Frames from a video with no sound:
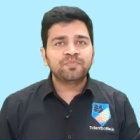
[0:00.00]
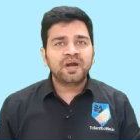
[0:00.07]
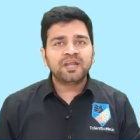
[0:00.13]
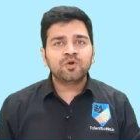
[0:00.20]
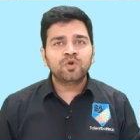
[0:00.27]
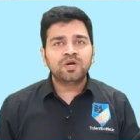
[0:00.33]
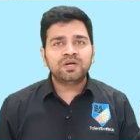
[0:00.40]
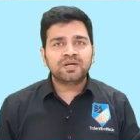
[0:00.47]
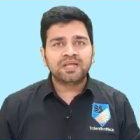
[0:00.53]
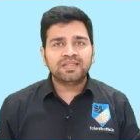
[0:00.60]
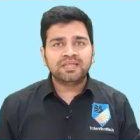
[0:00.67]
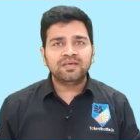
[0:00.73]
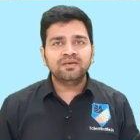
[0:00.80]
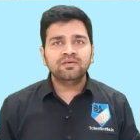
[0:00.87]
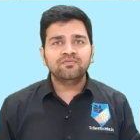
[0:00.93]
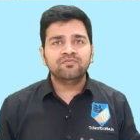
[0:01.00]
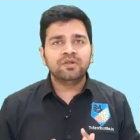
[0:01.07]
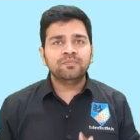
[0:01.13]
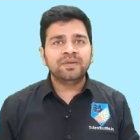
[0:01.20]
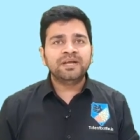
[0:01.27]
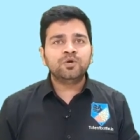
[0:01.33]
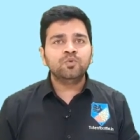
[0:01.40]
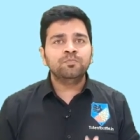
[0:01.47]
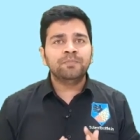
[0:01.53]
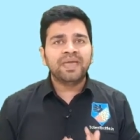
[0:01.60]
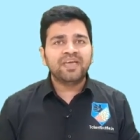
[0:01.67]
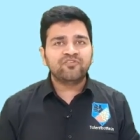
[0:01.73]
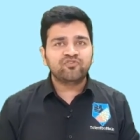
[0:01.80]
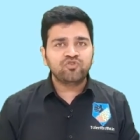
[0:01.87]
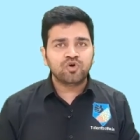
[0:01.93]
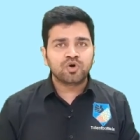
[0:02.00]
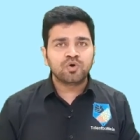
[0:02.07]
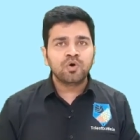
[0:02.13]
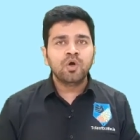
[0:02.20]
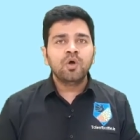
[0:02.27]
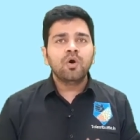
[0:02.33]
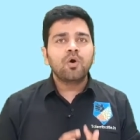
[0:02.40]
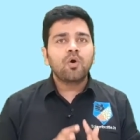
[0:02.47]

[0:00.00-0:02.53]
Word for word: particular training will be to make sure